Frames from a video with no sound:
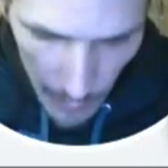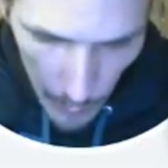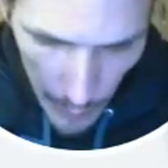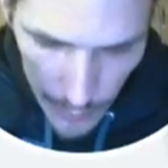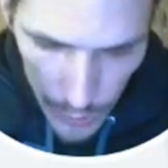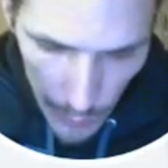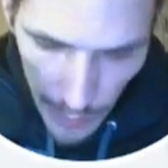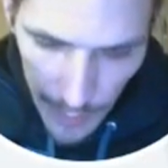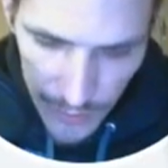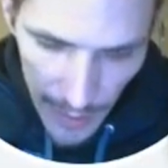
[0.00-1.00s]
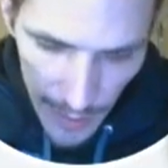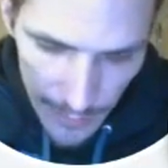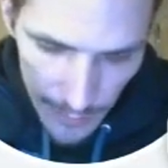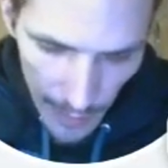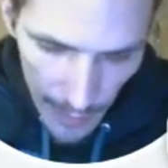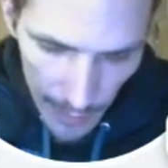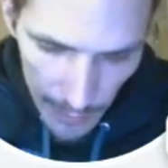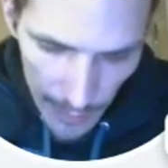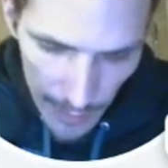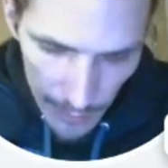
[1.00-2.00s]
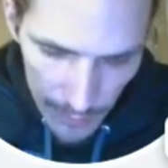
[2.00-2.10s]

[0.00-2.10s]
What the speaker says: want to show you guys that, and it